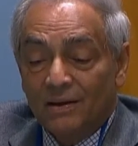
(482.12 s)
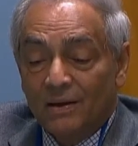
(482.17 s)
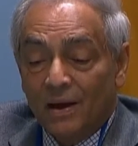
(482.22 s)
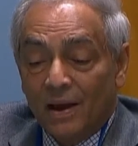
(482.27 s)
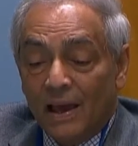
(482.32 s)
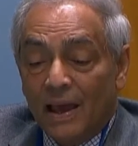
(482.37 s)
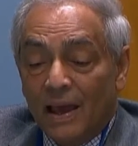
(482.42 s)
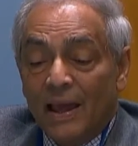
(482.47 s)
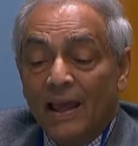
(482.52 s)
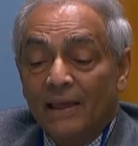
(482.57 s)

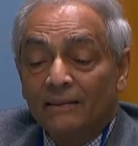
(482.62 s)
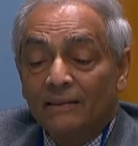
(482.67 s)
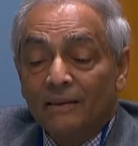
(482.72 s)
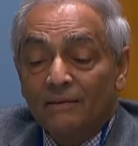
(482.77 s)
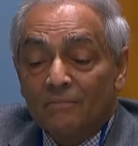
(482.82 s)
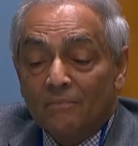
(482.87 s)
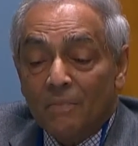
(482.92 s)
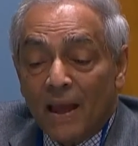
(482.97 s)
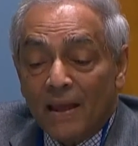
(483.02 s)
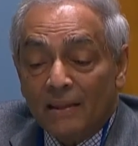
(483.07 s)
and
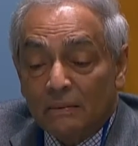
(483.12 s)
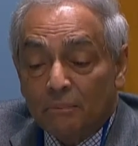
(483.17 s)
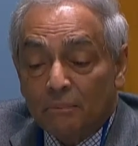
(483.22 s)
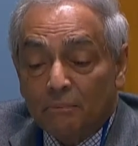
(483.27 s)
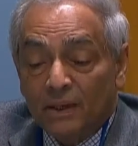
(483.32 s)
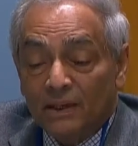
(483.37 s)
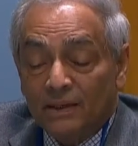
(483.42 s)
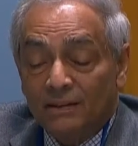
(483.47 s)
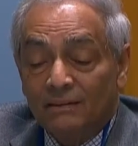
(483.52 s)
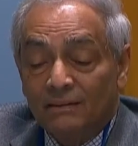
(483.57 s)
the
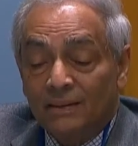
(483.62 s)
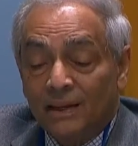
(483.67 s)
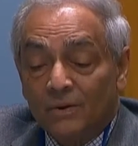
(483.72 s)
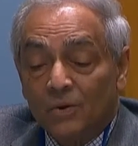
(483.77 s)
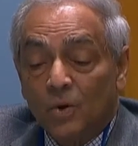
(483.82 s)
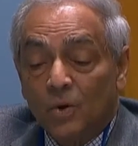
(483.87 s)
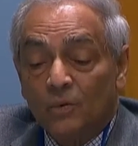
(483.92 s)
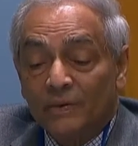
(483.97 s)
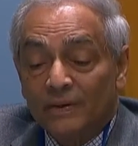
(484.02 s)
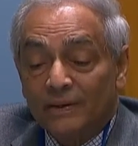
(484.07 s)
burden that
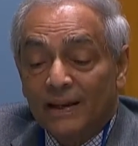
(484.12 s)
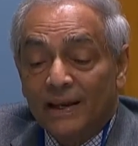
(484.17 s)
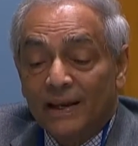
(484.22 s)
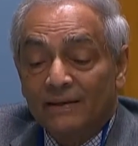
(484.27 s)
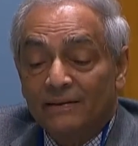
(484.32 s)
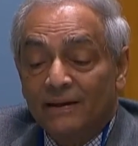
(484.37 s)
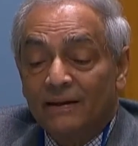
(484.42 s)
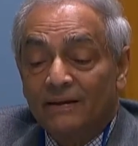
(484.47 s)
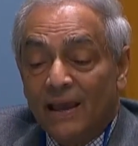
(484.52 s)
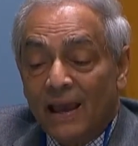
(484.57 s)

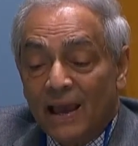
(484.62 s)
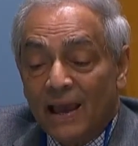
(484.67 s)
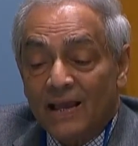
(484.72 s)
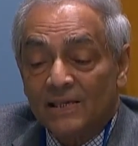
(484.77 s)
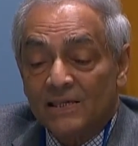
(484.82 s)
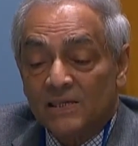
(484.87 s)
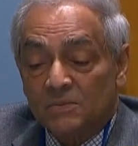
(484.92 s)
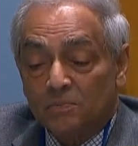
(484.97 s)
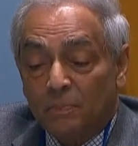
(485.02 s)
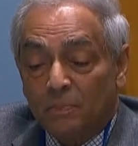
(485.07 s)
COVID-19
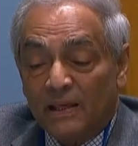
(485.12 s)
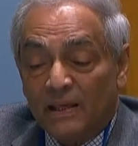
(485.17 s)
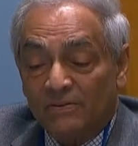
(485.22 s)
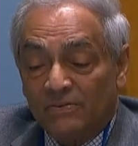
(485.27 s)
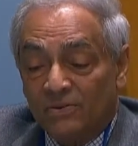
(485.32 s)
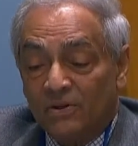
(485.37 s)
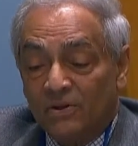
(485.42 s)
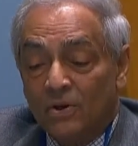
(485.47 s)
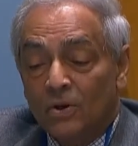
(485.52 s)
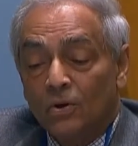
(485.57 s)
has
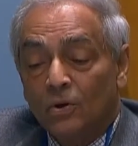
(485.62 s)
placed